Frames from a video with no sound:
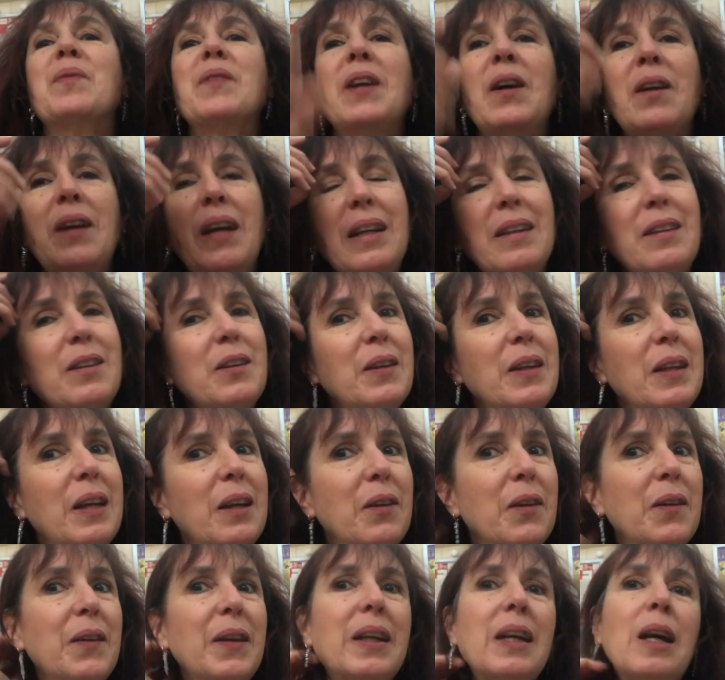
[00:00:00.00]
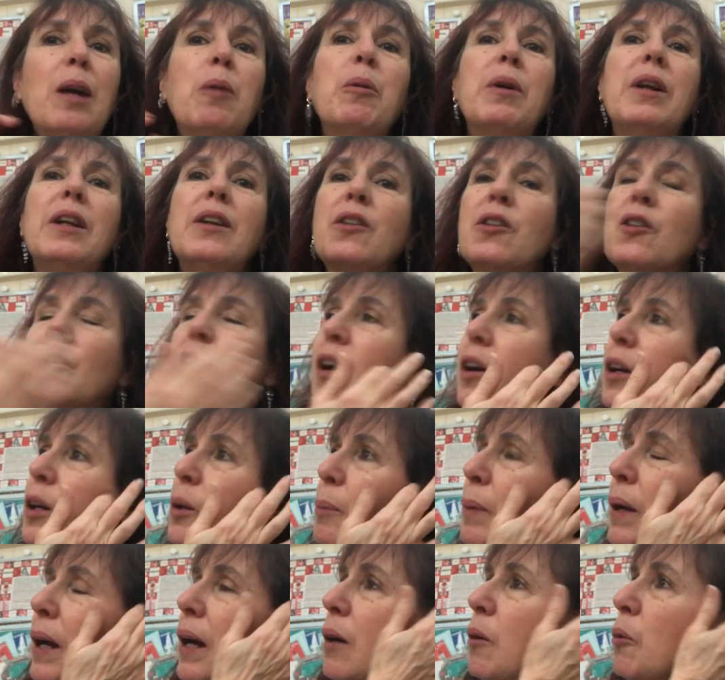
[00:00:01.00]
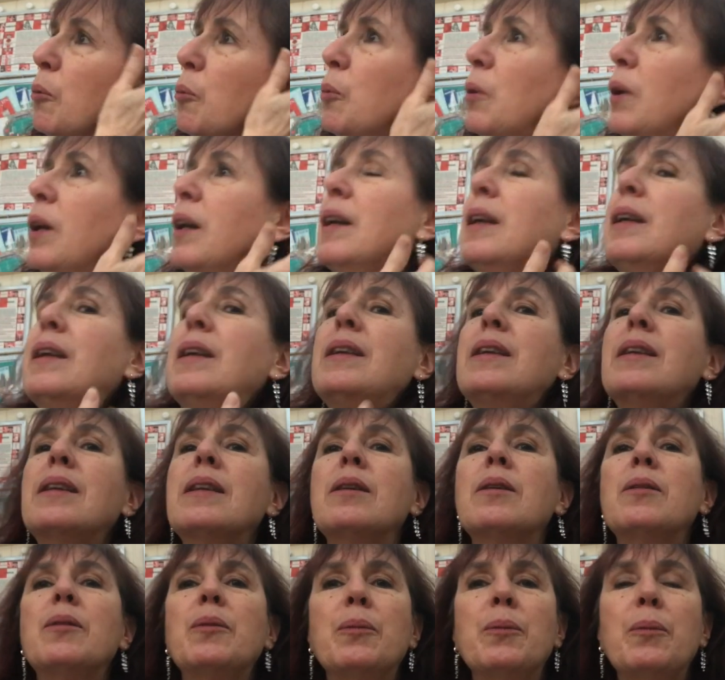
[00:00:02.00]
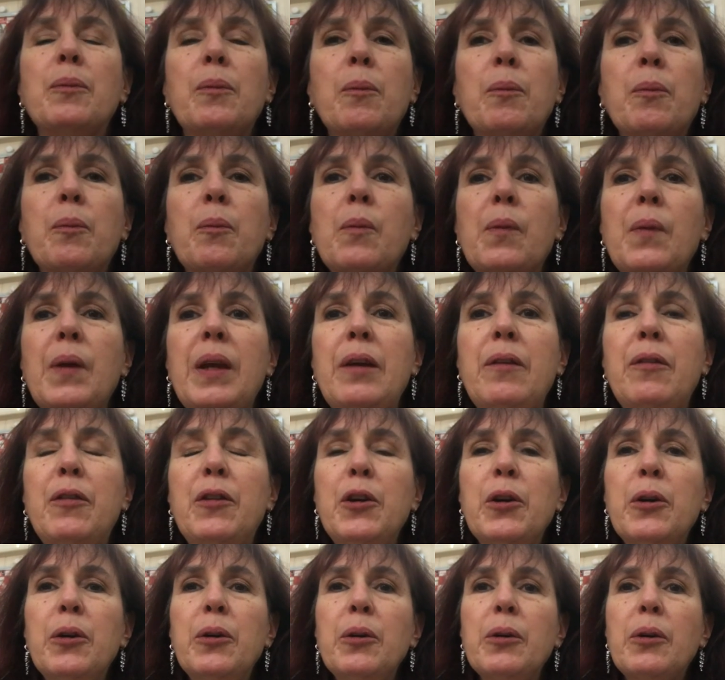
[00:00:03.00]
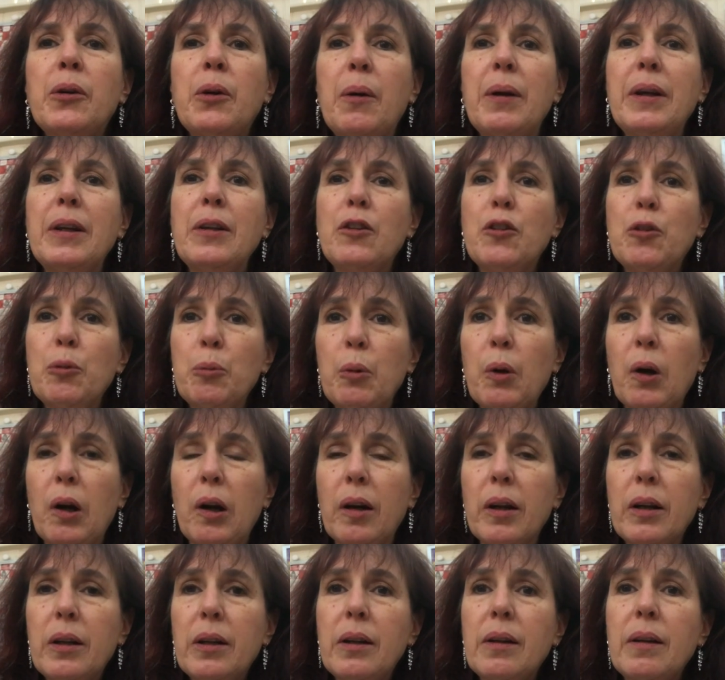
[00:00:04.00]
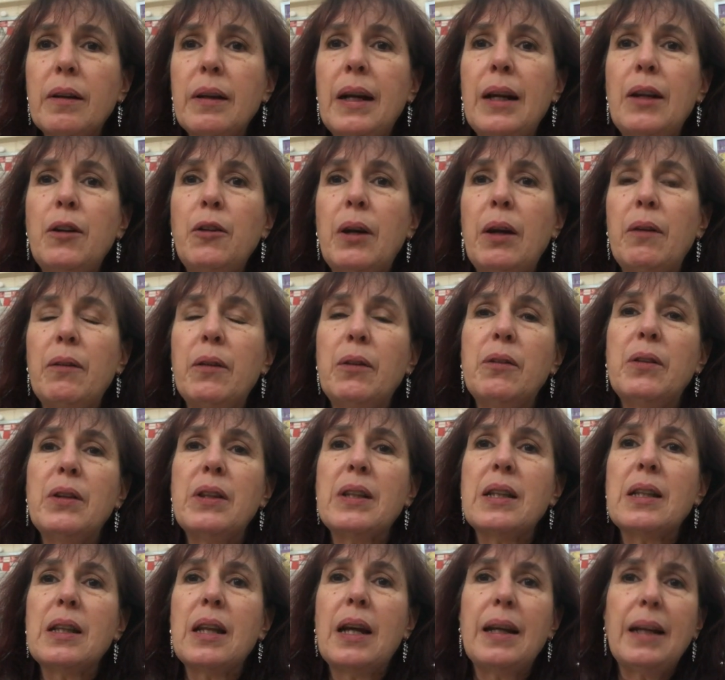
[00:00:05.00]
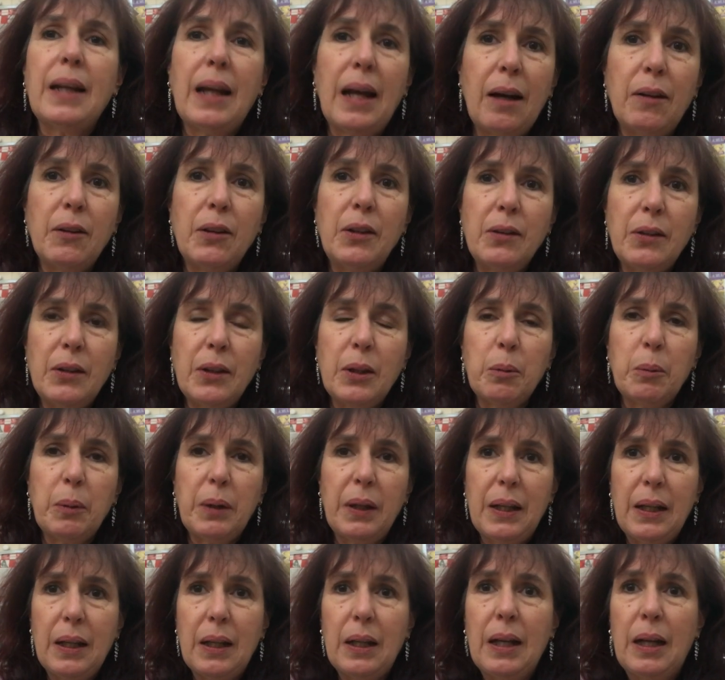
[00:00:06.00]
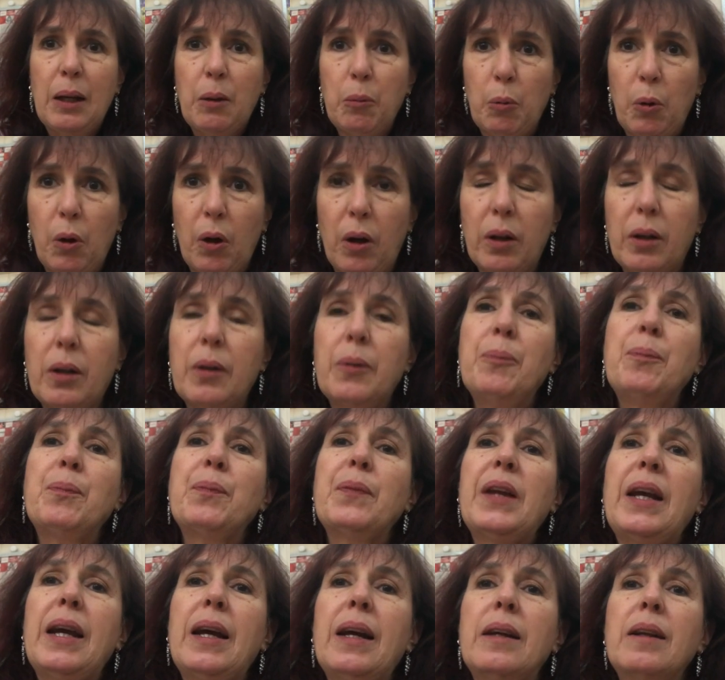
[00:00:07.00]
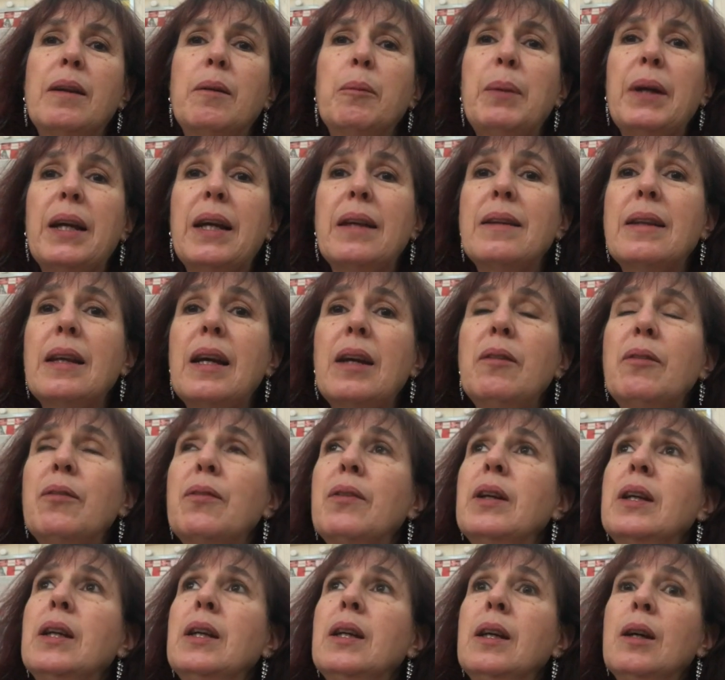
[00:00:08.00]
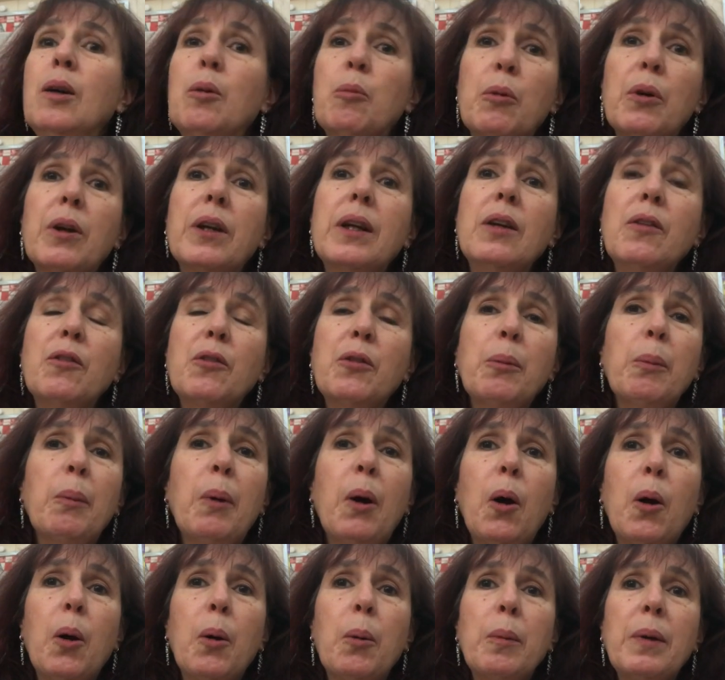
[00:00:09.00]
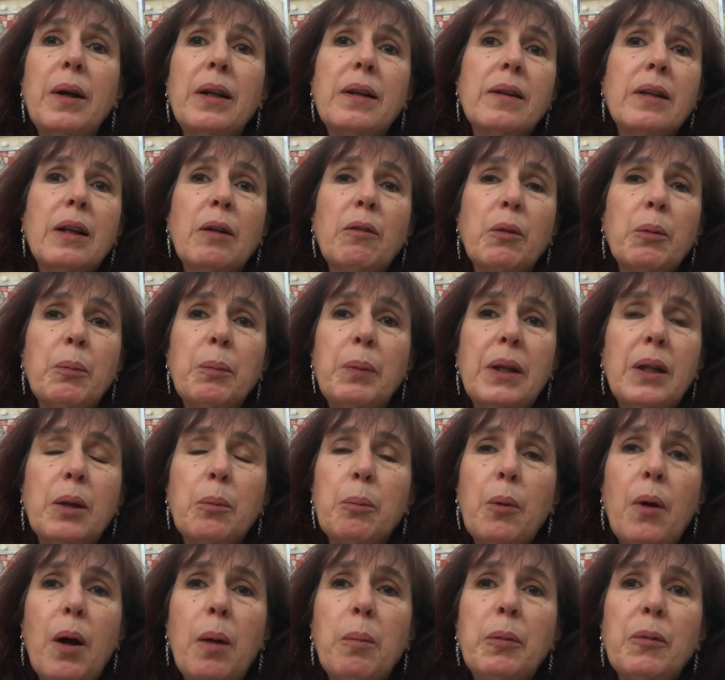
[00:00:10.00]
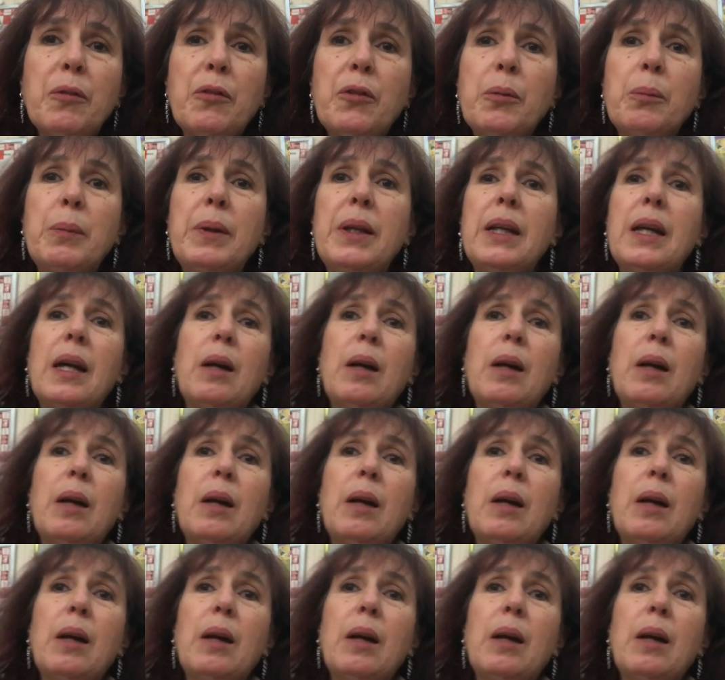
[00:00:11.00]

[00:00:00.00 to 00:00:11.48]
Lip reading: Okay, so the other thing I wanted to talk about was if you're going to work and you have Invisalign, how do you deal with it at work? And because I've working from home, it's never been a problem for me.